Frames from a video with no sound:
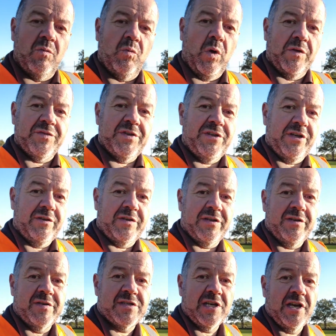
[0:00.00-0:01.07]
what to do
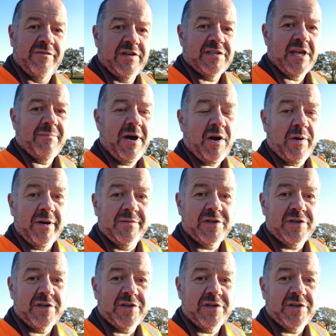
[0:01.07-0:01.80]
to service their mower